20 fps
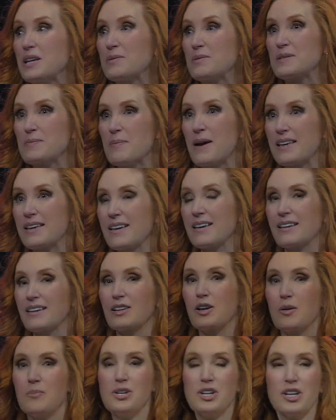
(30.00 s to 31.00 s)
he was making
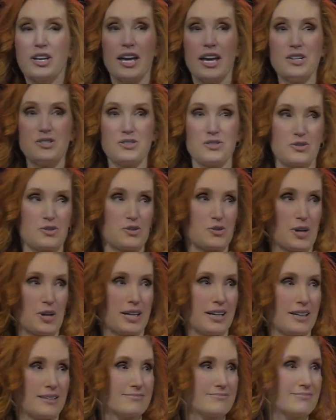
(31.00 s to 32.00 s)
in communications
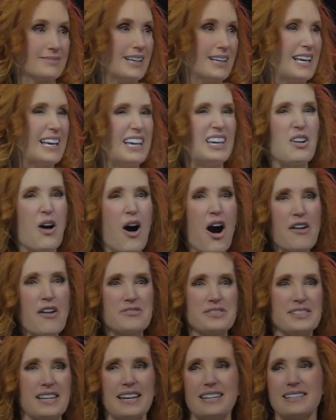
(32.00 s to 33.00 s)
training, in
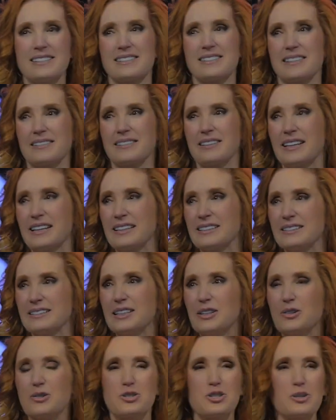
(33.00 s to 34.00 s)
offsites and
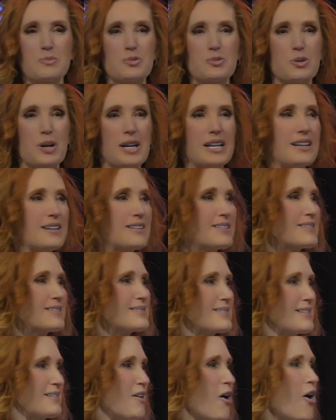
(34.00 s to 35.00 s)
leadership
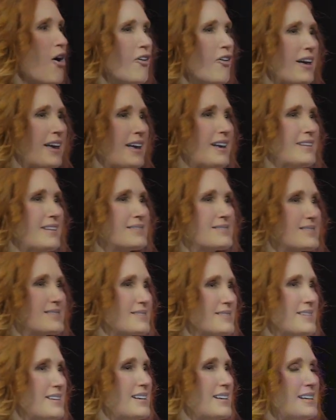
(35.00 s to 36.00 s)
trainings and all
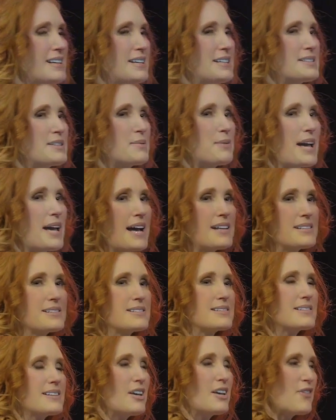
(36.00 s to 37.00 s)
hands. So he
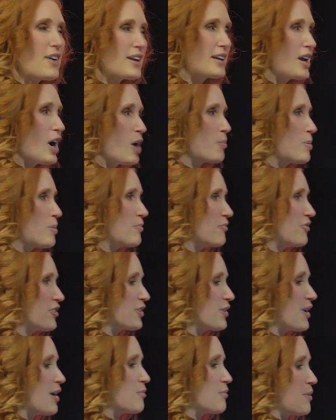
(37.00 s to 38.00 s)
asked if I could help him
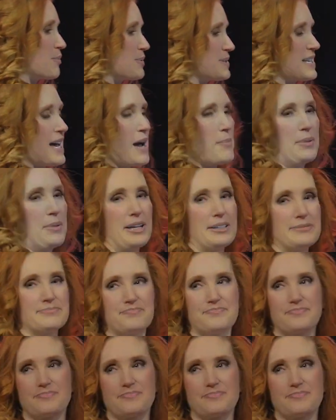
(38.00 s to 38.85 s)
figure out what was happening.